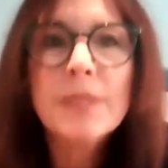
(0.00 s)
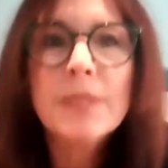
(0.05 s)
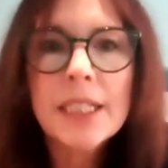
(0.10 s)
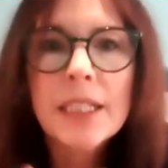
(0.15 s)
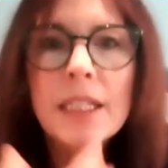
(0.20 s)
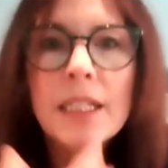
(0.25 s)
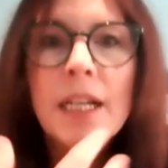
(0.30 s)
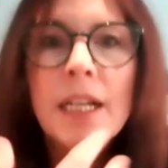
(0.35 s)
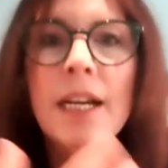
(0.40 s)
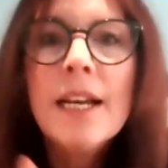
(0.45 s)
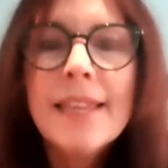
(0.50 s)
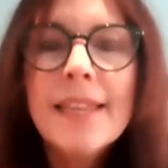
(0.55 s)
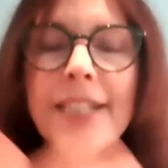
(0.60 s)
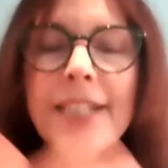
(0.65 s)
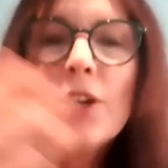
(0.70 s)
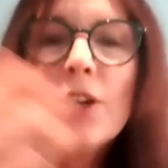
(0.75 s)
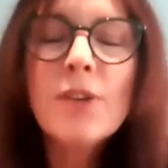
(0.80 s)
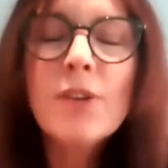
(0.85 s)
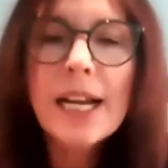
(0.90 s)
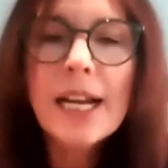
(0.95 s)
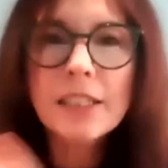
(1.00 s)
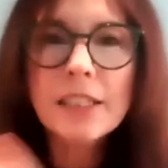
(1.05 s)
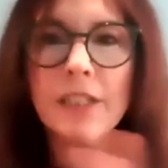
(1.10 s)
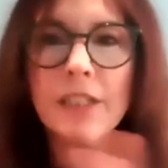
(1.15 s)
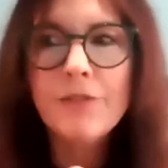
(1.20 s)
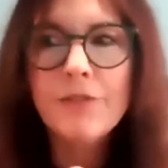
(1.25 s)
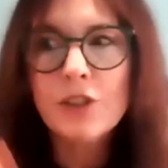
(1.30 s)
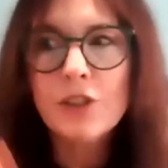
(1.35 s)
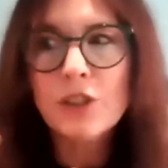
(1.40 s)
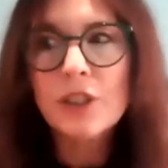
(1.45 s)
and they don't
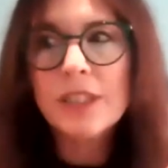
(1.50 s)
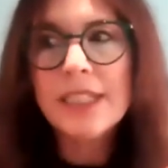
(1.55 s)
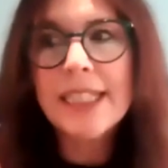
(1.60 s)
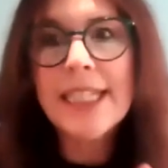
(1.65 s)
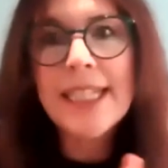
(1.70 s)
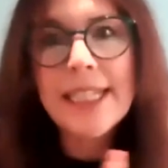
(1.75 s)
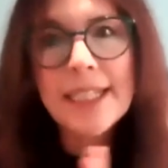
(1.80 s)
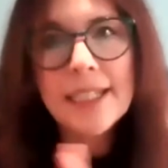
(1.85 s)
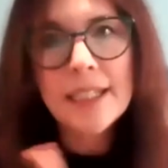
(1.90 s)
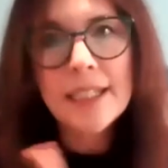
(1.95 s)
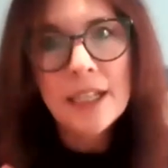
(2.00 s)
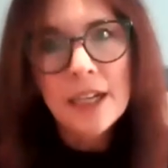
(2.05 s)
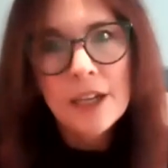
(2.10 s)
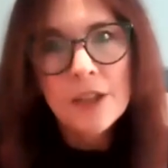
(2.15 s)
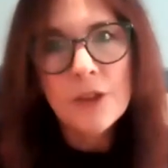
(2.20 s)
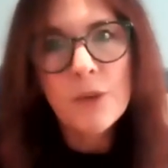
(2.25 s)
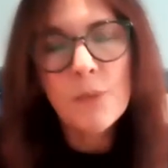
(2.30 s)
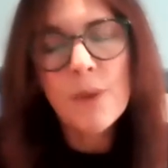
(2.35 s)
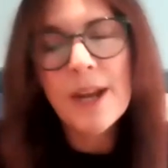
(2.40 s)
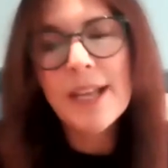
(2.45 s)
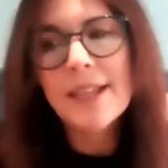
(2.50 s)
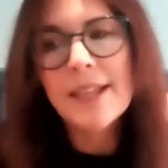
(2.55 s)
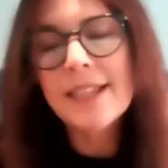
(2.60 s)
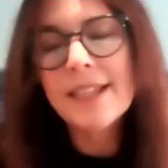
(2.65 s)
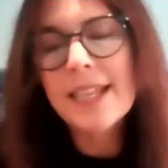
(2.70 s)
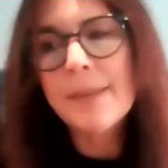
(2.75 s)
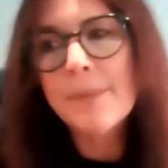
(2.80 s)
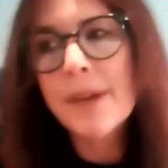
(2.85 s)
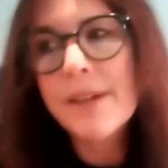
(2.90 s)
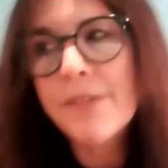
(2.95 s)
actually foresee the way that
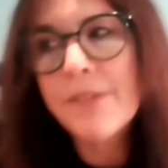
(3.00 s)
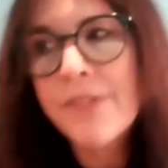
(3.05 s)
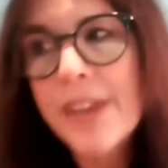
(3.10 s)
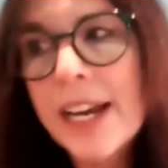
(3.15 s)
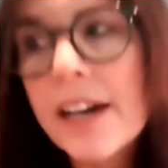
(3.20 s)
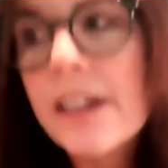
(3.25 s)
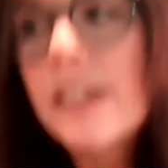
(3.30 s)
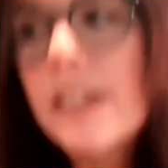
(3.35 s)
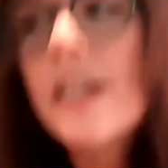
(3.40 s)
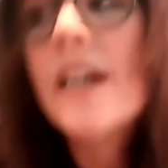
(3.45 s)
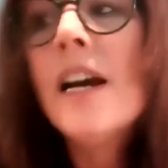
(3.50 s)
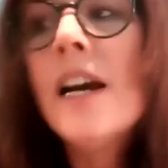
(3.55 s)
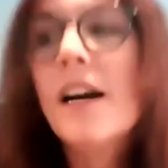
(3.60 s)
they might fail.